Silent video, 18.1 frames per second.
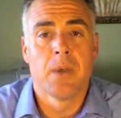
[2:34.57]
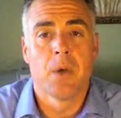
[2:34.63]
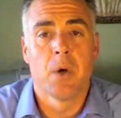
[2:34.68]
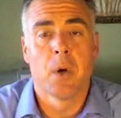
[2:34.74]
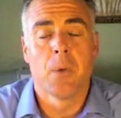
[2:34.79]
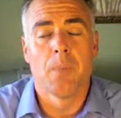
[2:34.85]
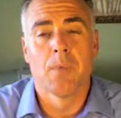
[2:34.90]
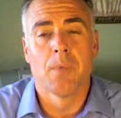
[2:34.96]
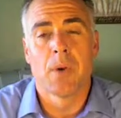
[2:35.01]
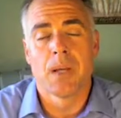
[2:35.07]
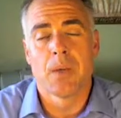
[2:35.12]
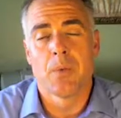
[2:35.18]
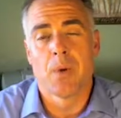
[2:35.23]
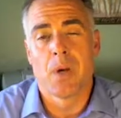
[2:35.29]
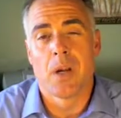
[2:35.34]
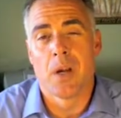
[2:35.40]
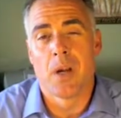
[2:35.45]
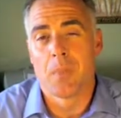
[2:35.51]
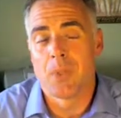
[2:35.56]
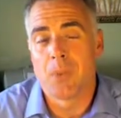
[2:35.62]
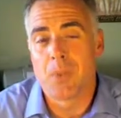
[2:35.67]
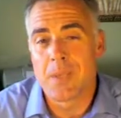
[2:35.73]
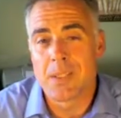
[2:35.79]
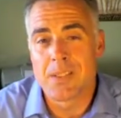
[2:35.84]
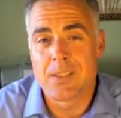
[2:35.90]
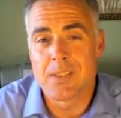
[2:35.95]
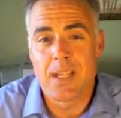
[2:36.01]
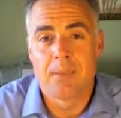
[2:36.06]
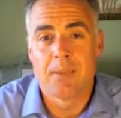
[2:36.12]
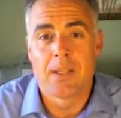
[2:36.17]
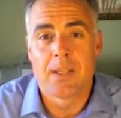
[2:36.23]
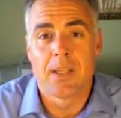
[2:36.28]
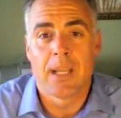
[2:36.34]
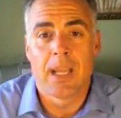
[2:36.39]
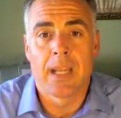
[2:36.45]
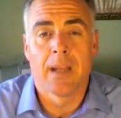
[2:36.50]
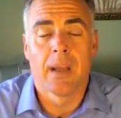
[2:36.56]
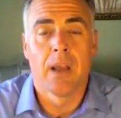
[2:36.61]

home for anywhere between $700 and